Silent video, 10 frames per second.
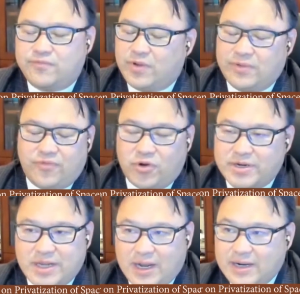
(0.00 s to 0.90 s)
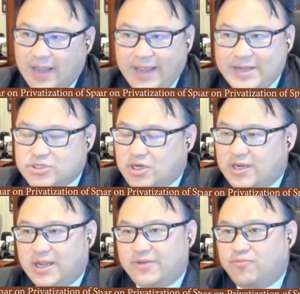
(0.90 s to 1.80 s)
a very young age, I
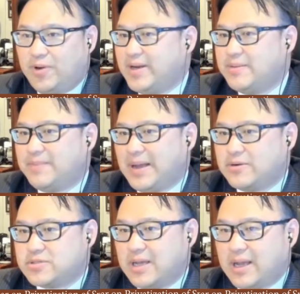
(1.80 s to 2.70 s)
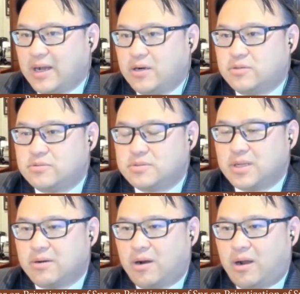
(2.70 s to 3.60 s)
have read about how
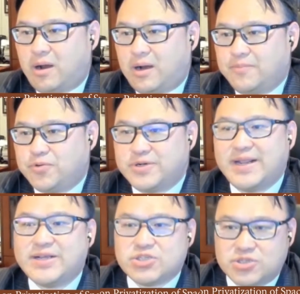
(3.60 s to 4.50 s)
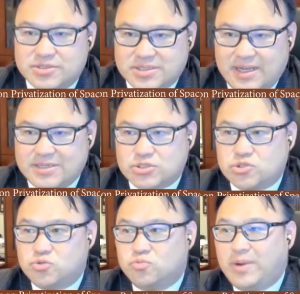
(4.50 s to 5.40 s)
there are predictions as
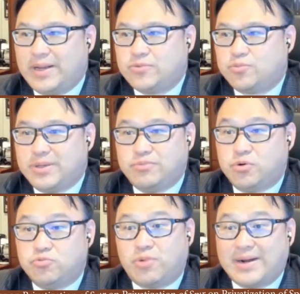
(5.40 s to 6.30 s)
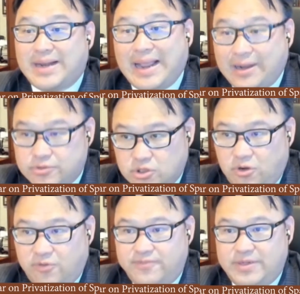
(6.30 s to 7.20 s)
to when we will run out
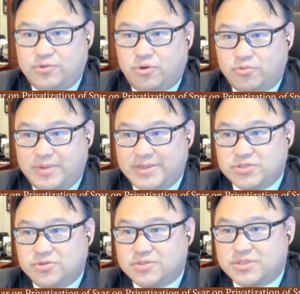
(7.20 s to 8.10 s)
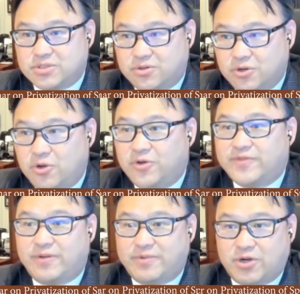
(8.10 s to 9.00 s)
of mineral resources on Earth
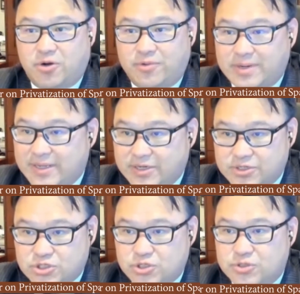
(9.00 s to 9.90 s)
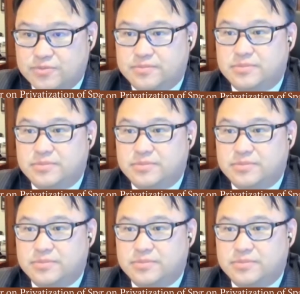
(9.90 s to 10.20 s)
that we currently consume.